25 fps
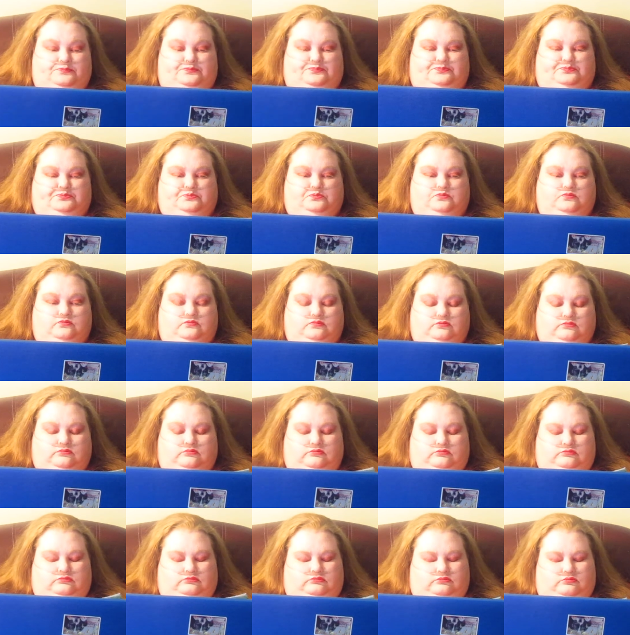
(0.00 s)

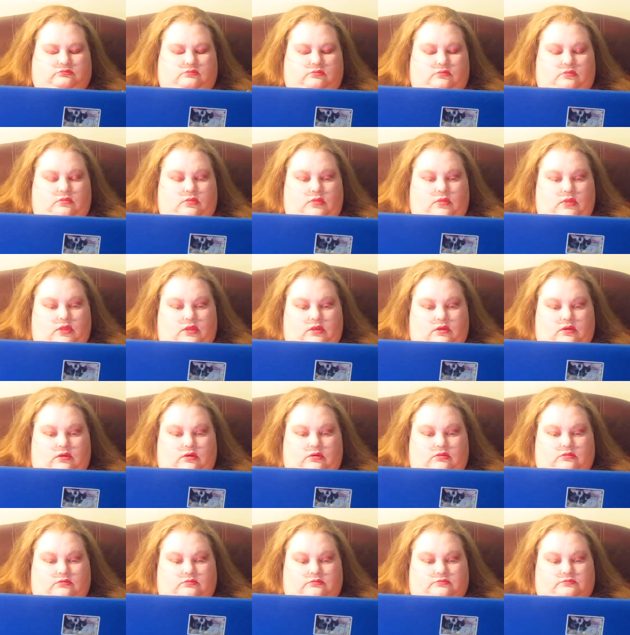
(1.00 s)

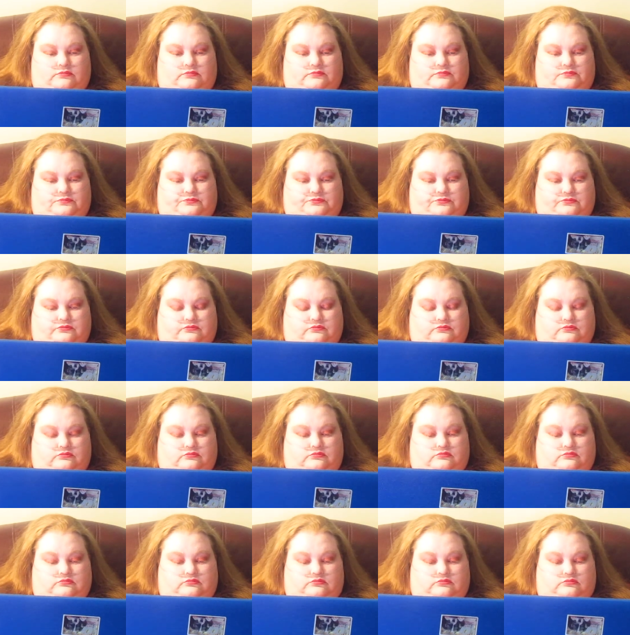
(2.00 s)

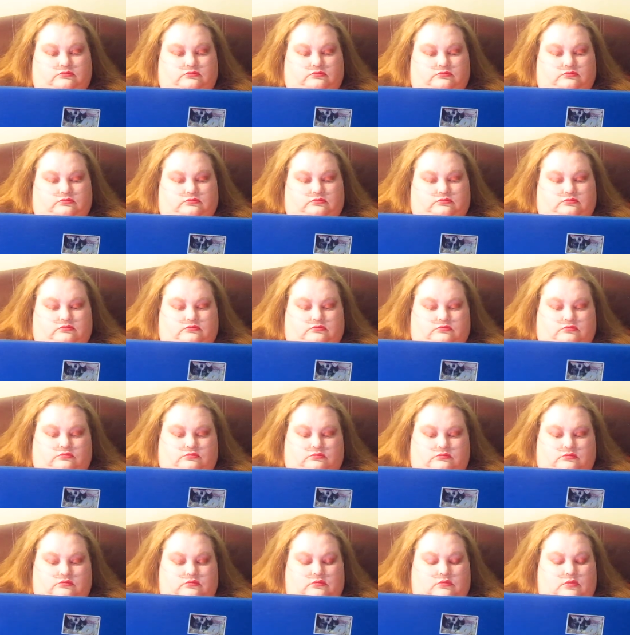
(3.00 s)

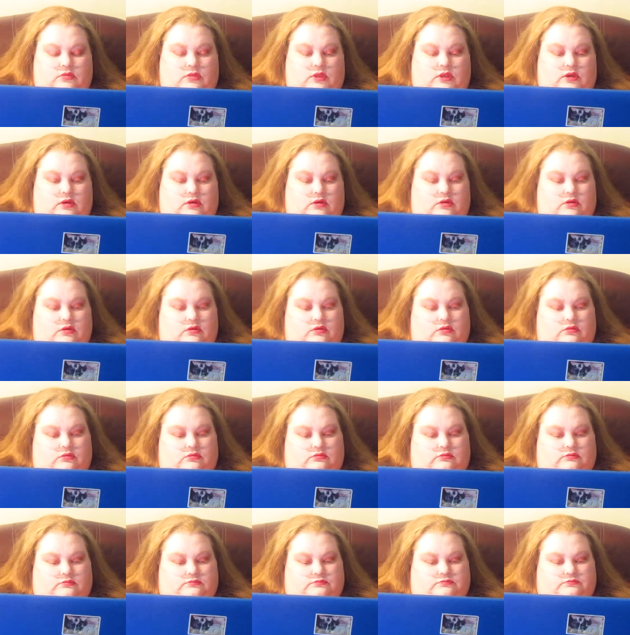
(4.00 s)

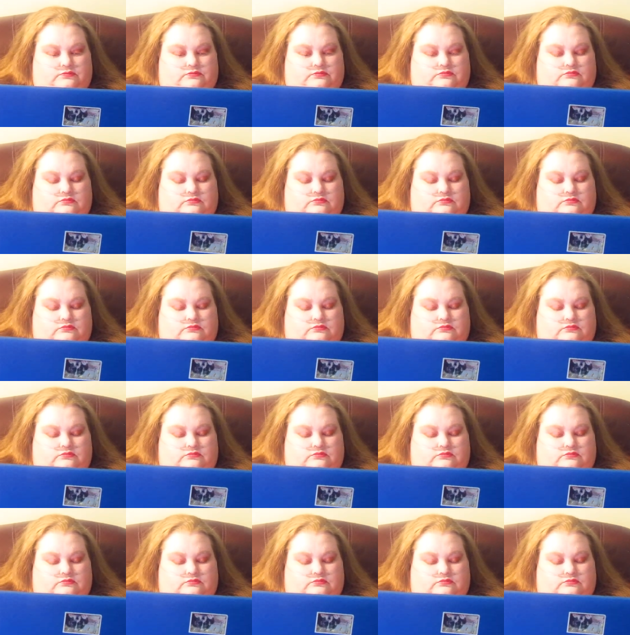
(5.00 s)
[no speech]